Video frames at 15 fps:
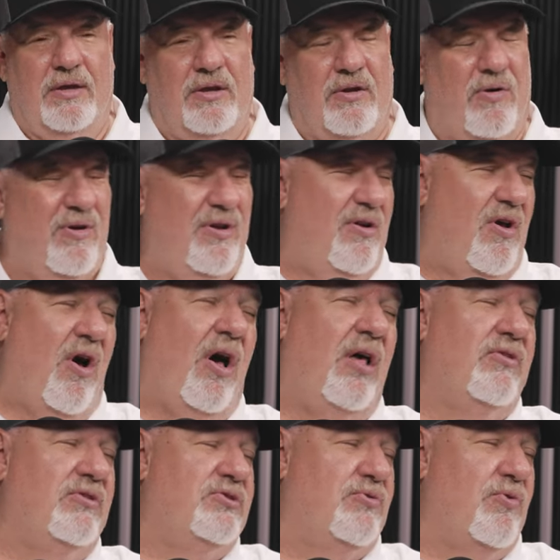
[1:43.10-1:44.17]
you know, in
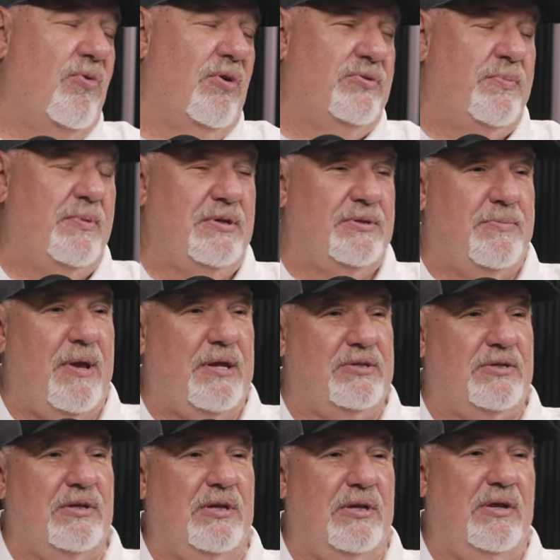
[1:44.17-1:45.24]
all the stores, but
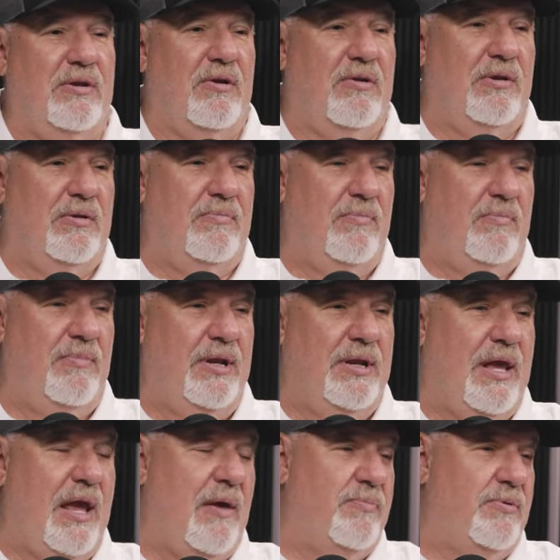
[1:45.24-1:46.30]
especially here in
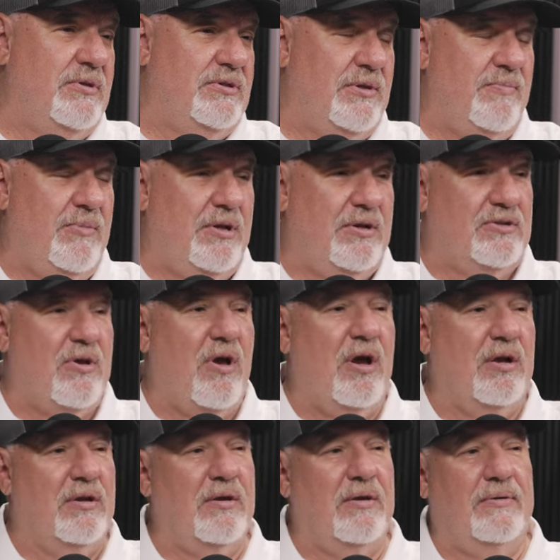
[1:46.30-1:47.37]
Minneapolis and
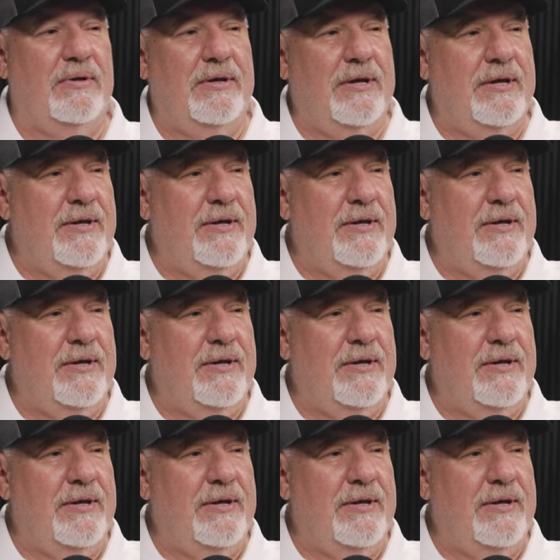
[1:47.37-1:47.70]
Minnetonka,